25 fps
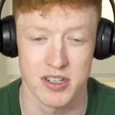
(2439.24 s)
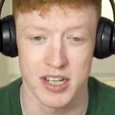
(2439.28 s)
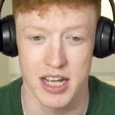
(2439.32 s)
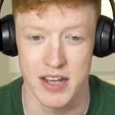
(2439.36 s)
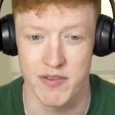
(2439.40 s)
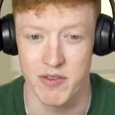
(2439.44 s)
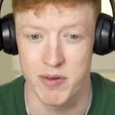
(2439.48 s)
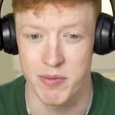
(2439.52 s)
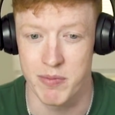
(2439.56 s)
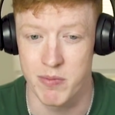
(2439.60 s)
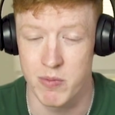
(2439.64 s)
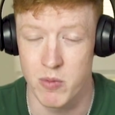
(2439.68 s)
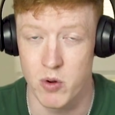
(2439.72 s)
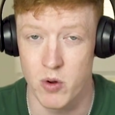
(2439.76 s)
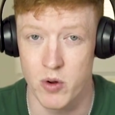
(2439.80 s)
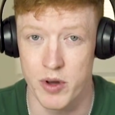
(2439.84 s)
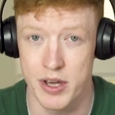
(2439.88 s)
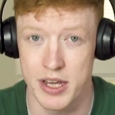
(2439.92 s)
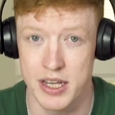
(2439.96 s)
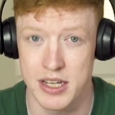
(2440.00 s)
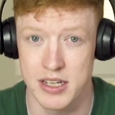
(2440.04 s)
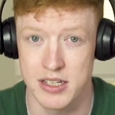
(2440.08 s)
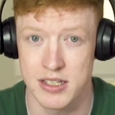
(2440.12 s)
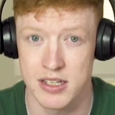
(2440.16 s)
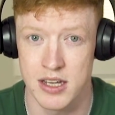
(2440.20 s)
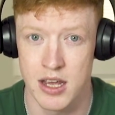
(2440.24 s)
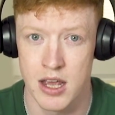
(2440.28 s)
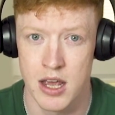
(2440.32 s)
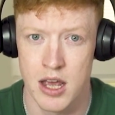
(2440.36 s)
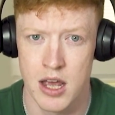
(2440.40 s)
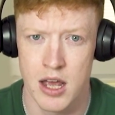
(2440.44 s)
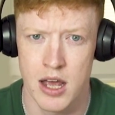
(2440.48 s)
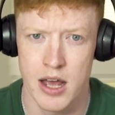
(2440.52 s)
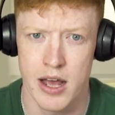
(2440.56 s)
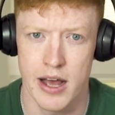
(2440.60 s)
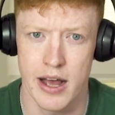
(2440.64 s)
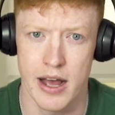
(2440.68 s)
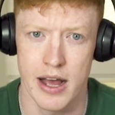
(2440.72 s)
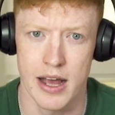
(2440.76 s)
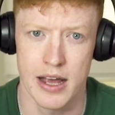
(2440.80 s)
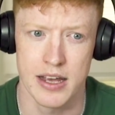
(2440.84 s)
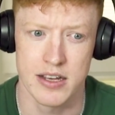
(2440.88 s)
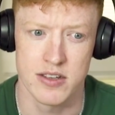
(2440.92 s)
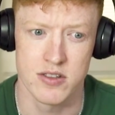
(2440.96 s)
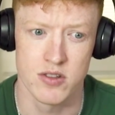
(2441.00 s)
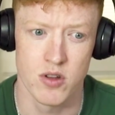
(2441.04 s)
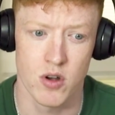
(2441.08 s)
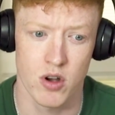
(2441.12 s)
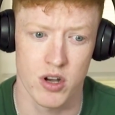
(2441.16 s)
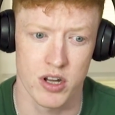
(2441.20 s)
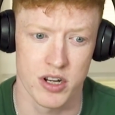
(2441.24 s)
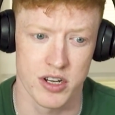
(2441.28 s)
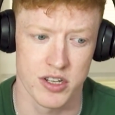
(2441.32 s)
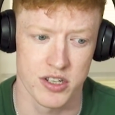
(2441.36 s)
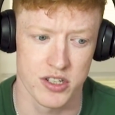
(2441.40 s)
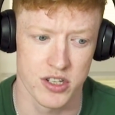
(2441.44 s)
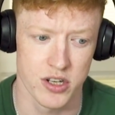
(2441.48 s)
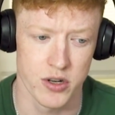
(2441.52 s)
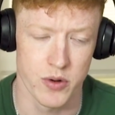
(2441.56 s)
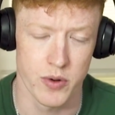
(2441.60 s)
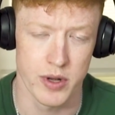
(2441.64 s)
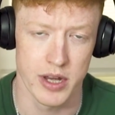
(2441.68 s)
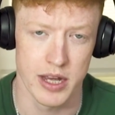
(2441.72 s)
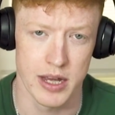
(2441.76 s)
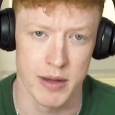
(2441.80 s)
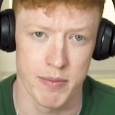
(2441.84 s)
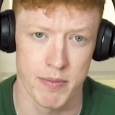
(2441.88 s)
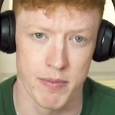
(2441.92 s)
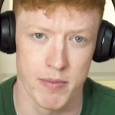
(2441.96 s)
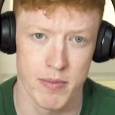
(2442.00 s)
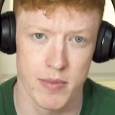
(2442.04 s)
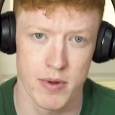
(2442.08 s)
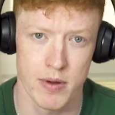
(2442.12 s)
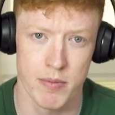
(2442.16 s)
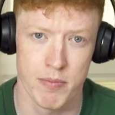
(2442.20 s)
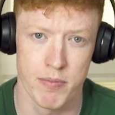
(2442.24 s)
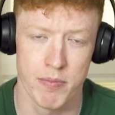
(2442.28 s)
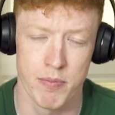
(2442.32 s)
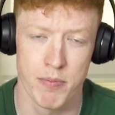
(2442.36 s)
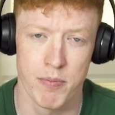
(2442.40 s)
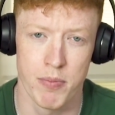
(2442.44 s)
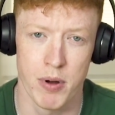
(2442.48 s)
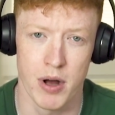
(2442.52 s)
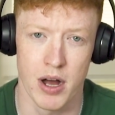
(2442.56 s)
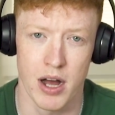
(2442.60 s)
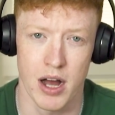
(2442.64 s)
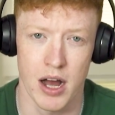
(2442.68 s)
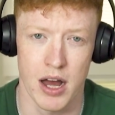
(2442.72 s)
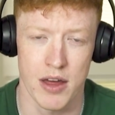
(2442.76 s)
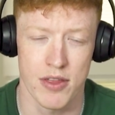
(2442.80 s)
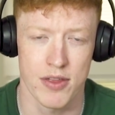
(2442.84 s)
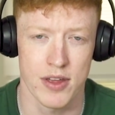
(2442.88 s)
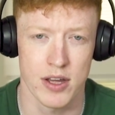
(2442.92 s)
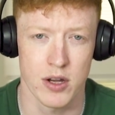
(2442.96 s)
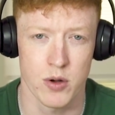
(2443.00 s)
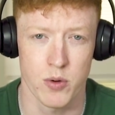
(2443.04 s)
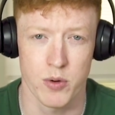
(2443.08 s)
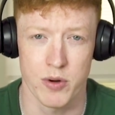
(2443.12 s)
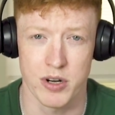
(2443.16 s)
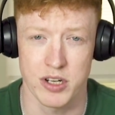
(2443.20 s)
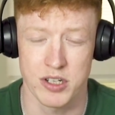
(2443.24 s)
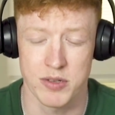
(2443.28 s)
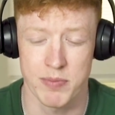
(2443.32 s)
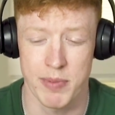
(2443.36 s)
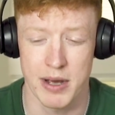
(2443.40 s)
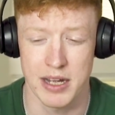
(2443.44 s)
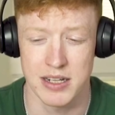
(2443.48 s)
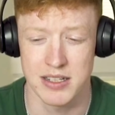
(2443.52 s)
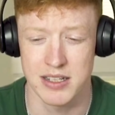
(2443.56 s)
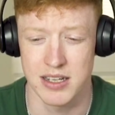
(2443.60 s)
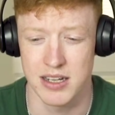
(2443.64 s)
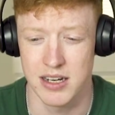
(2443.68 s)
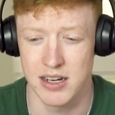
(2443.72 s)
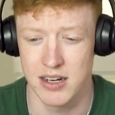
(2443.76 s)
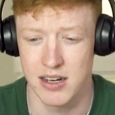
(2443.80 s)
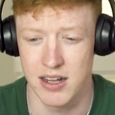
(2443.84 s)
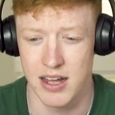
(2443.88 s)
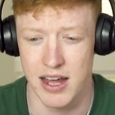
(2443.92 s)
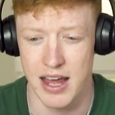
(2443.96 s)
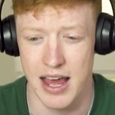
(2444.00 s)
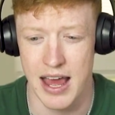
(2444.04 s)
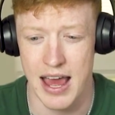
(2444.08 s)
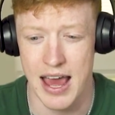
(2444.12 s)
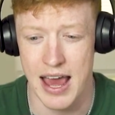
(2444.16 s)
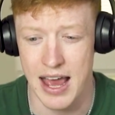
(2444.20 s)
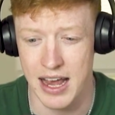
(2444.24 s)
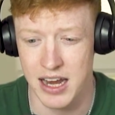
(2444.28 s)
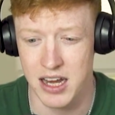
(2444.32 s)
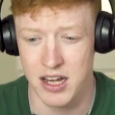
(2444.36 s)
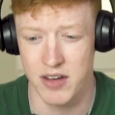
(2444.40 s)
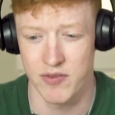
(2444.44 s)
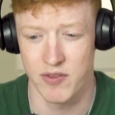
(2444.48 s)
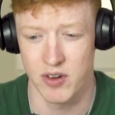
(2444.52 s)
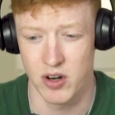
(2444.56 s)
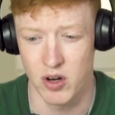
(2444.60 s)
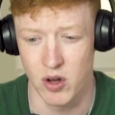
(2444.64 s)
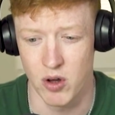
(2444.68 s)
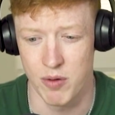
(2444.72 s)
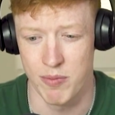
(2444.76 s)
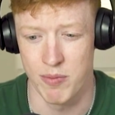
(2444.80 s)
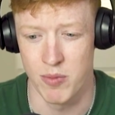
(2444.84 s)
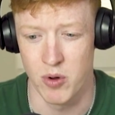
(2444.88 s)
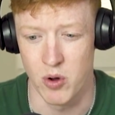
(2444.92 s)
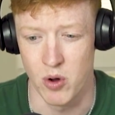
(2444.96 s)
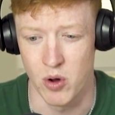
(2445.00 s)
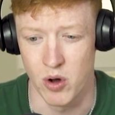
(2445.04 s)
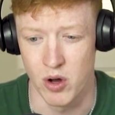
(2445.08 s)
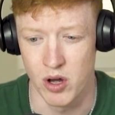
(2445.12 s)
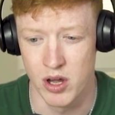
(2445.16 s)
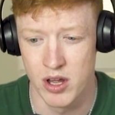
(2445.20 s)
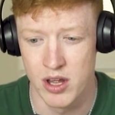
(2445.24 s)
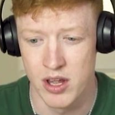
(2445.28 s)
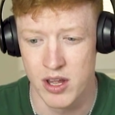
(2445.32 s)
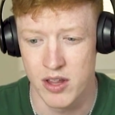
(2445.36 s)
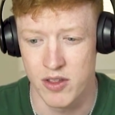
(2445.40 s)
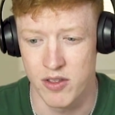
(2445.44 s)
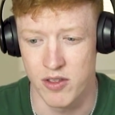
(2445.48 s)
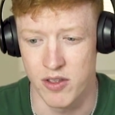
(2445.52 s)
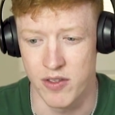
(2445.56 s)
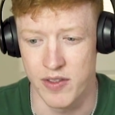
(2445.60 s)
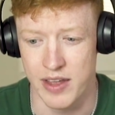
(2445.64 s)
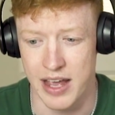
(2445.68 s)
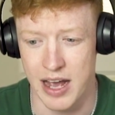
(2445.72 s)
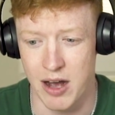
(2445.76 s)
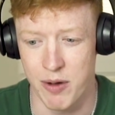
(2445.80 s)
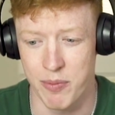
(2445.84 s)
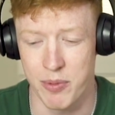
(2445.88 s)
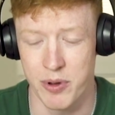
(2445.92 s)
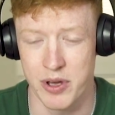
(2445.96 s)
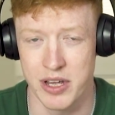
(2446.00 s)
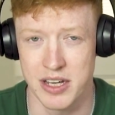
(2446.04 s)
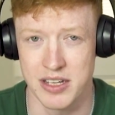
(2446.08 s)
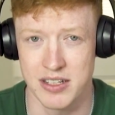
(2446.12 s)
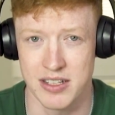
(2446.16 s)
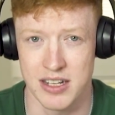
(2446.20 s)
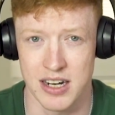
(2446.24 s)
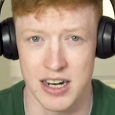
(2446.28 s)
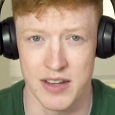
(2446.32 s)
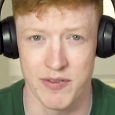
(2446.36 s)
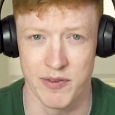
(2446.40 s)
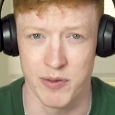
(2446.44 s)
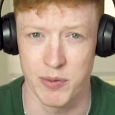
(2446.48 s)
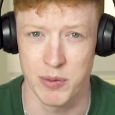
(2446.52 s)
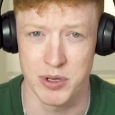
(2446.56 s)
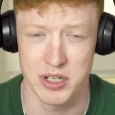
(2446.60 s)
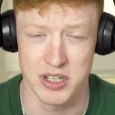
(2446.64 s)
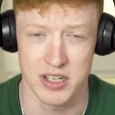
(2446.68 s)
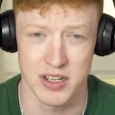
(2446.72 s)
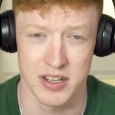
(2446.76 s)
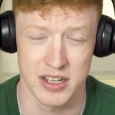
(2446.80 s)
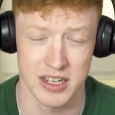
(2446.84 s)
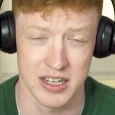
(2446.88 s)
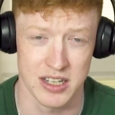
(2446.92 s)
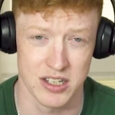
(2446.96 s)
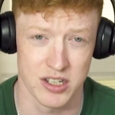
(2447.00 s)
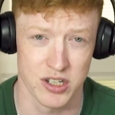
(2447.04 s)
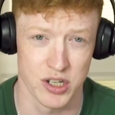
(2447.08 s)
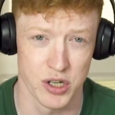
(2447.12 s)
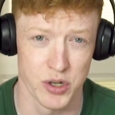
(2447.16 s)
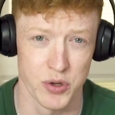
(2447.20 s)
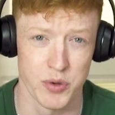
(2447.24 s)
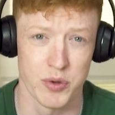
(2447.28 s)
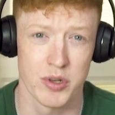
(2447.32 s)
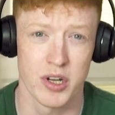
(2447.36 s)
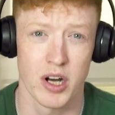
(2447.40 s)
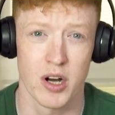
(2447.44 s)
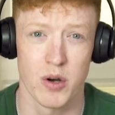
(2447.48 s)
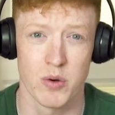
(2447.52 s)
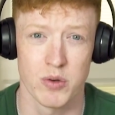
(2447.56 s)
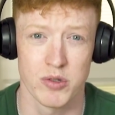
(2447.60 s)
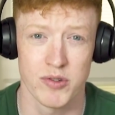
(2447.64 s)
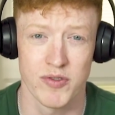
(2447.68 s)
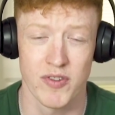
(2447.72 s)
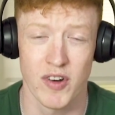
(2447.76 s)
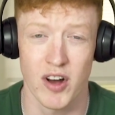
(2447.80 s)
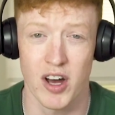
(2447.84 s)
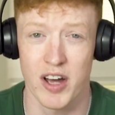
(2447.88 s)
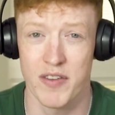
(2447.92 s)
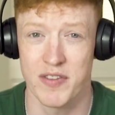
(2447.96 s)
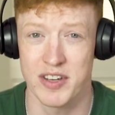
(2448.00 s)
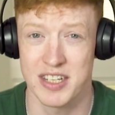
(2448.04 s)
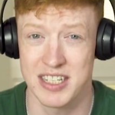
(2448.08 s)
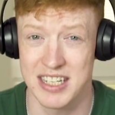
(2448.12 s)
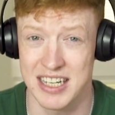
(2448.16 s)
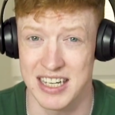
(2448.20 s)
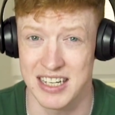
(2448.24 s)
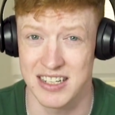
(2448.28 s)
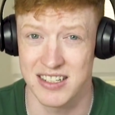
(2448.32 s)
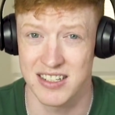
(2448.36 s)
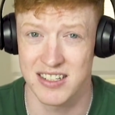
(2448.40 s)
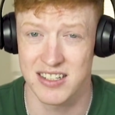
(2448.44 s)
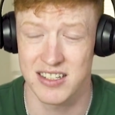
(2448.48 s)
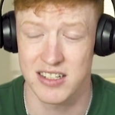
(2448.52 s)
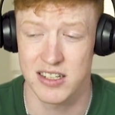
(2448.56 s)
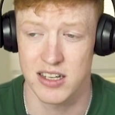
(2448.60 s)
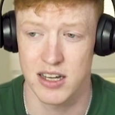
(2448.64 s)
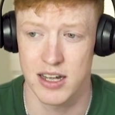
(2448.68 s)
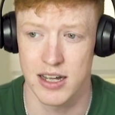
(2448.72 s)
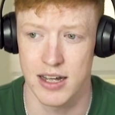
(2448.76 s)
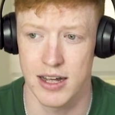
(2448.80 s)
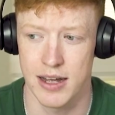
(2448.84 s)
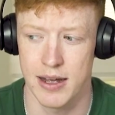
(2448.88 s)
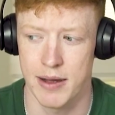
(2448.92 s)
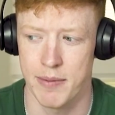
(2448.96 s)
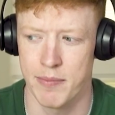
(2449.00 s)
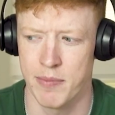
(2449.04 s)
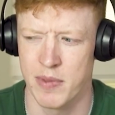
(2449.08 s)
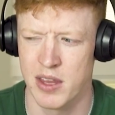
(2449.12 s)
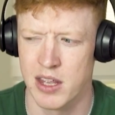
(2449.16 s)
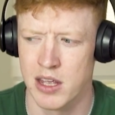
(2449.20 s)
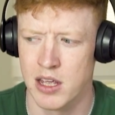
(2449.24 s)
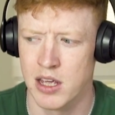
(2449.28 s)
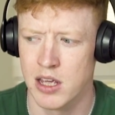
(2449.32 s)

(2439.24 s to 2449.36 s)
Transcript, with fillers: to David Moyes. Uh, it's not going to suit him. But I think we're expecting a heck of a lot more than the output he's delivered, which I think is two goals, five assists. Um,